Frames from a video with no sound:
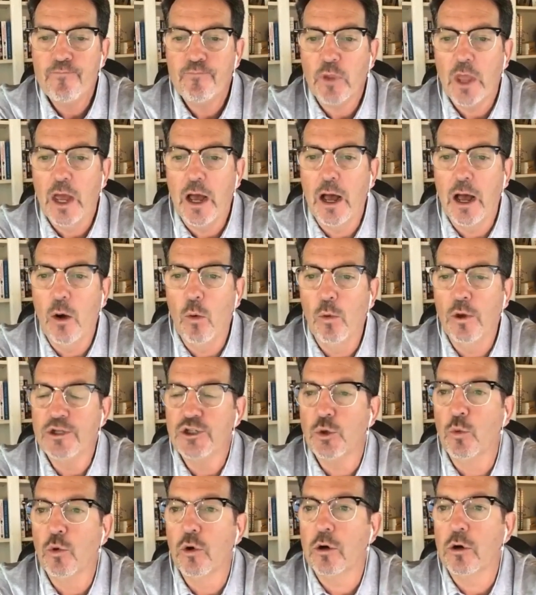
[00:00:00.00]
Went
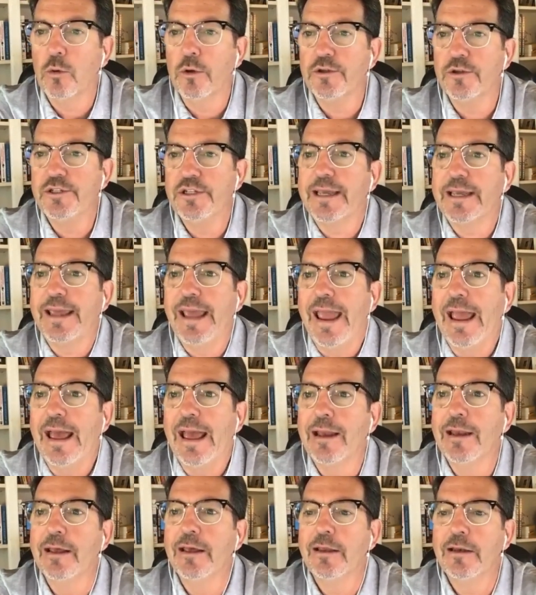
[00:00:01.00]
to work with Dick
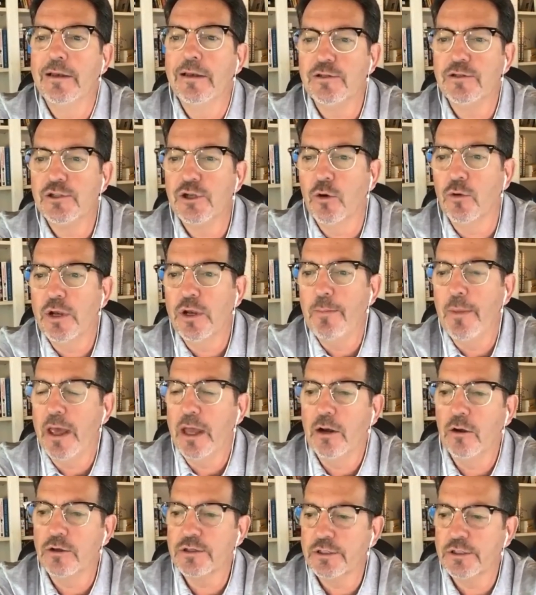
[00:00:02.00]
Cannon and Tony
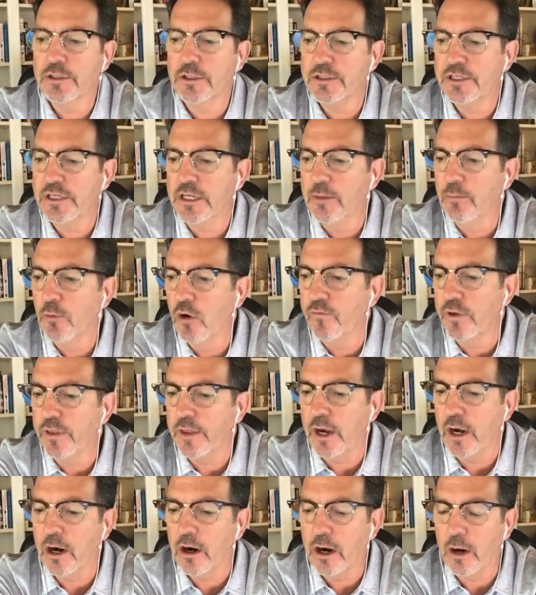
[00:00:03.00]
Manos and the team over
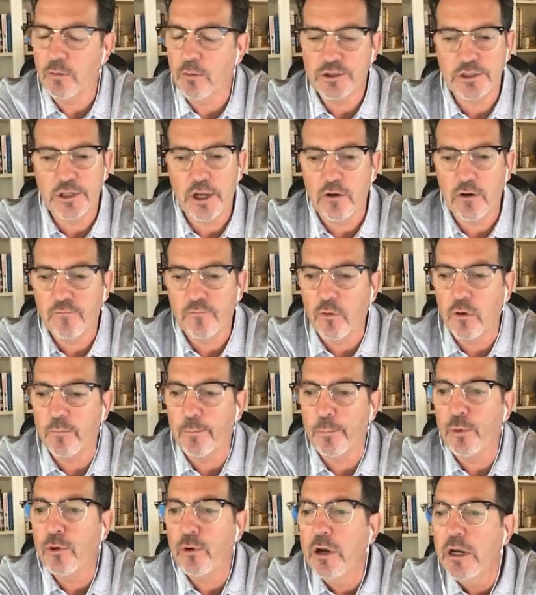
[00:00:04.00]
there. I was there for a
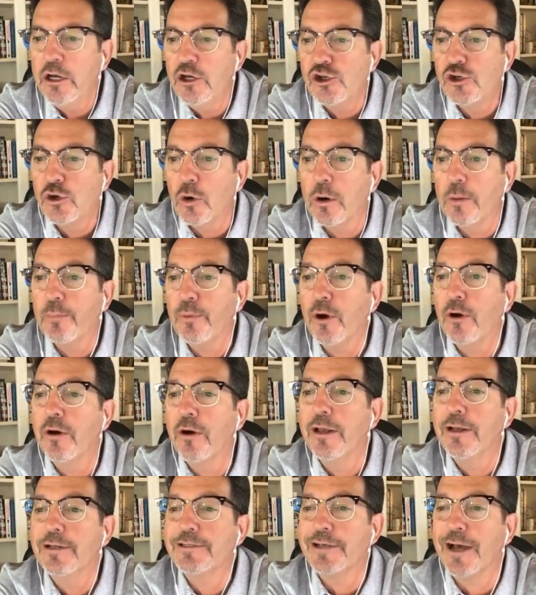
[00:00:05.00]
pretty short
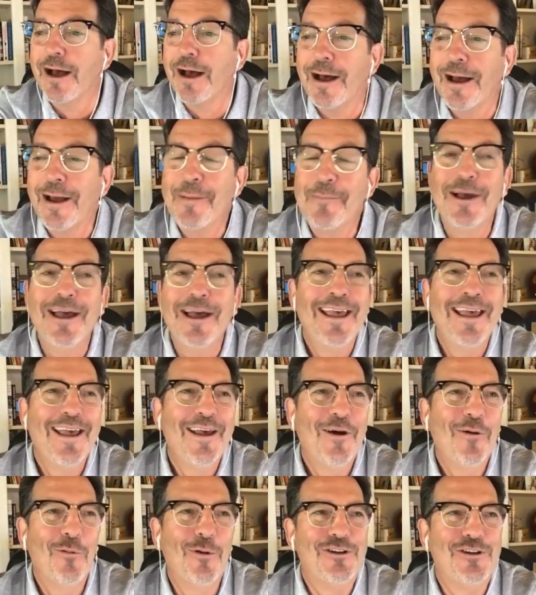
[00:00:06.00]
period of time,
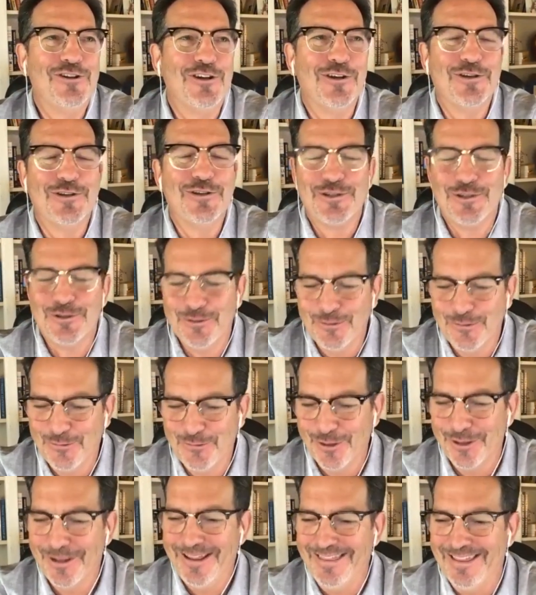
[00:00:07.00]
which is
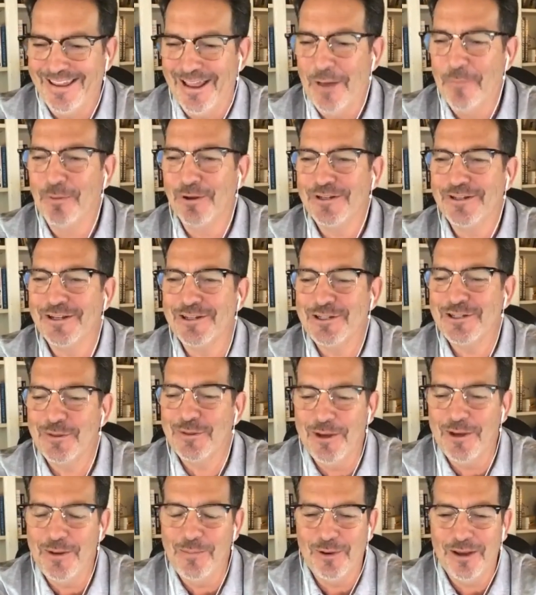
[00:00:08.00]
really the impetus to
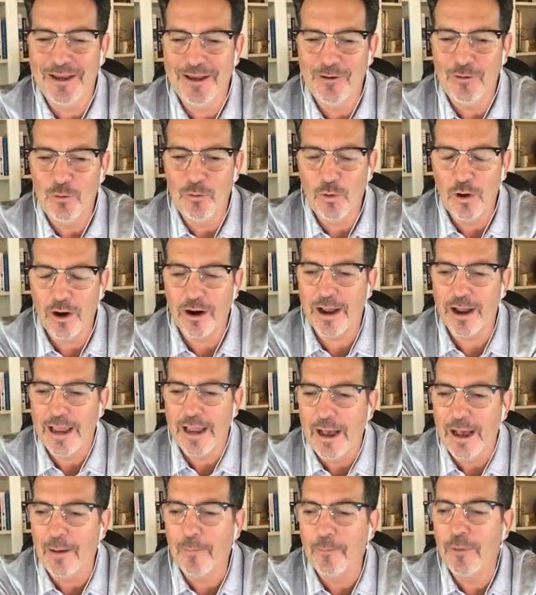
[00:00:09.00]
me being where I
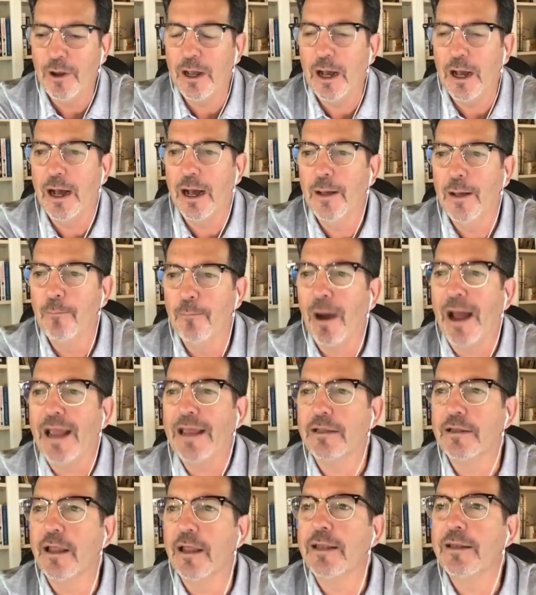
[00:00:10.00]
am. Mike
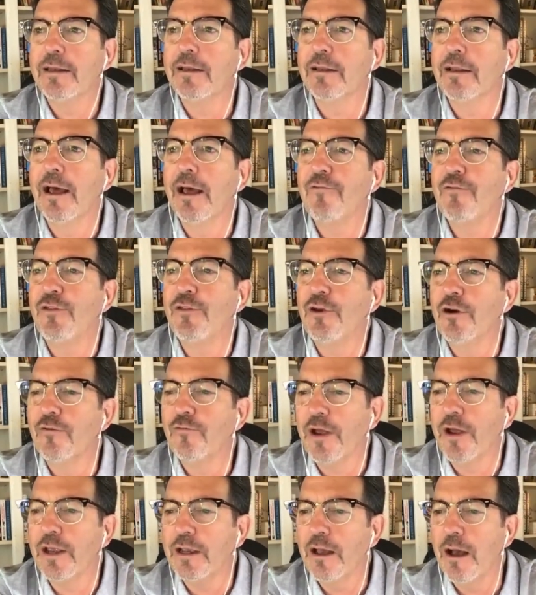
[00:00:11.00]
Lutton left the
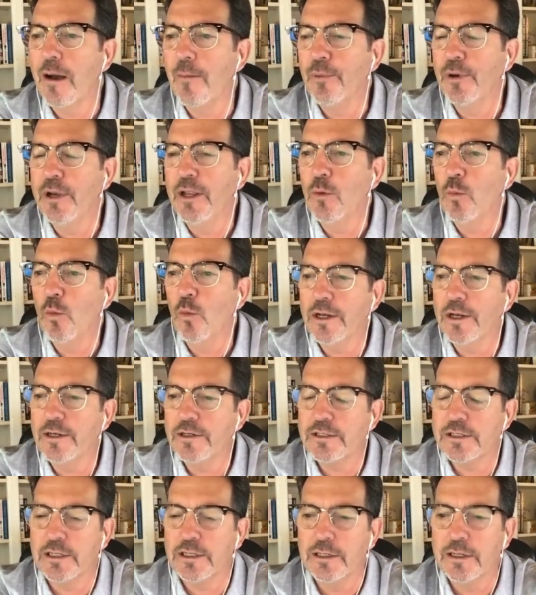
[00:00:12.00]
Irvine Company and
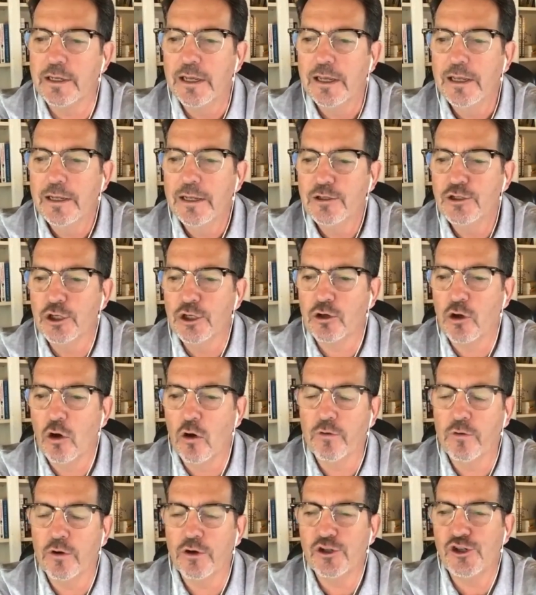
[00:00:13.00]
went and took
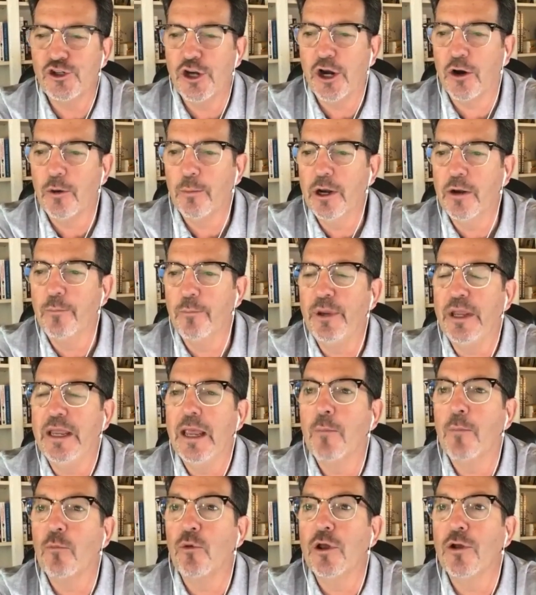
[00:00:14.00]
over as chairman of
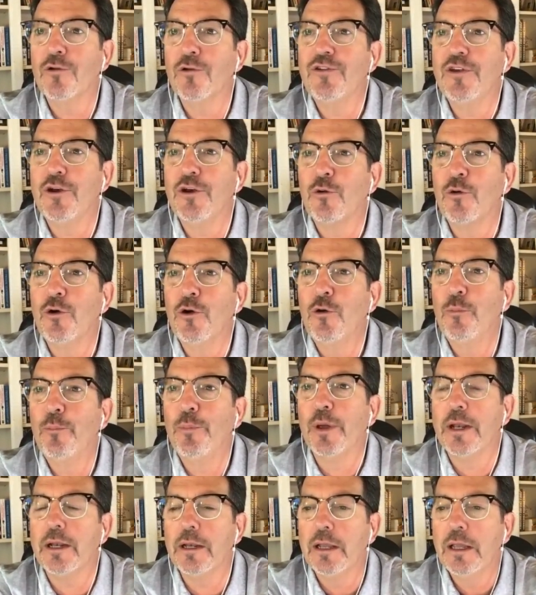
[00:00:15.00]
PM Realty Group.
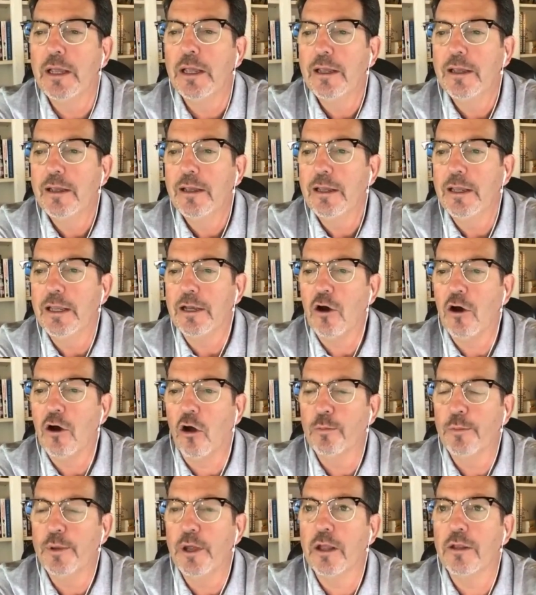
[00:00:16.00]
And he
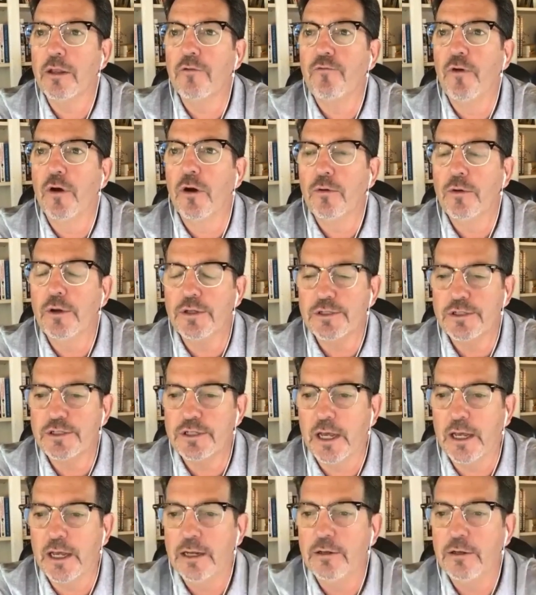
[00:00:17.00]
called me on the phone and
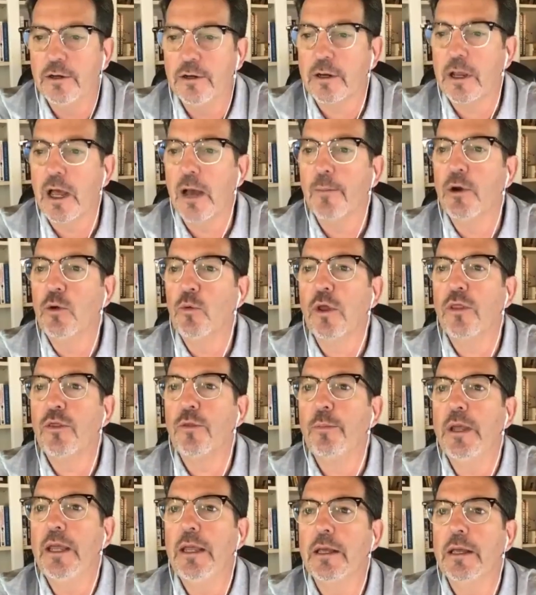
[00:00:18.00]
said, "You're coming with
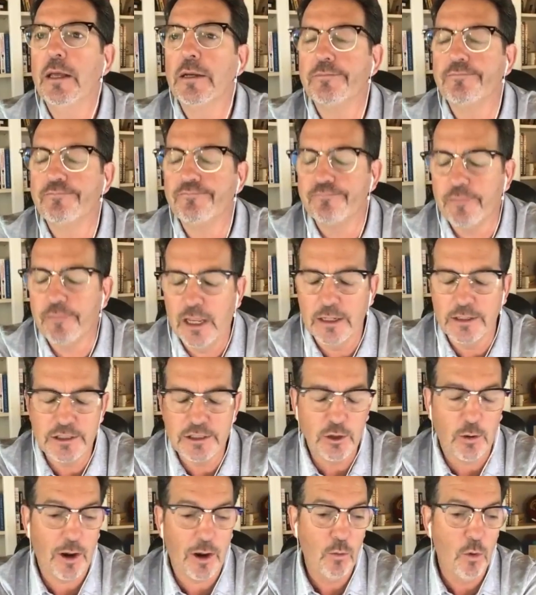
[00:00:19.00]
me." And
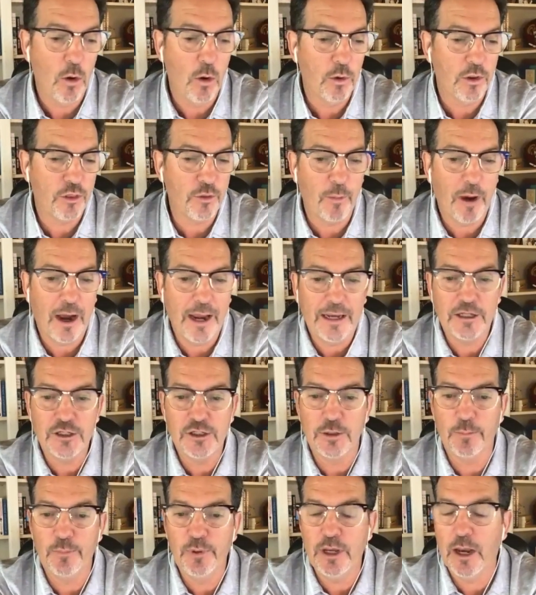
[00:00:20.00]
so I went with Mike
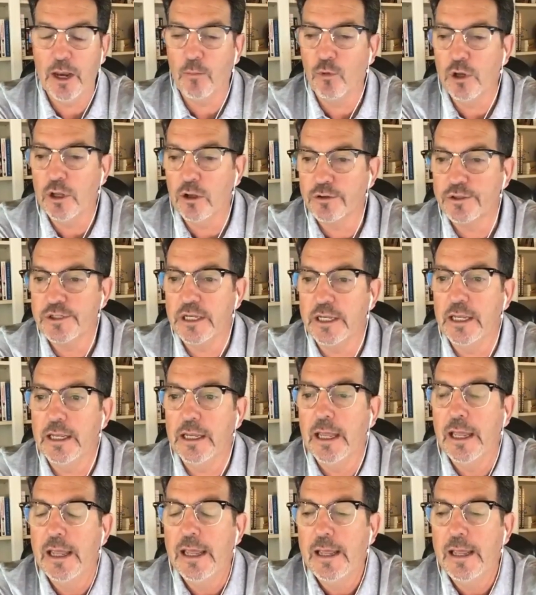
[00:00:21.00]
to PM Realty.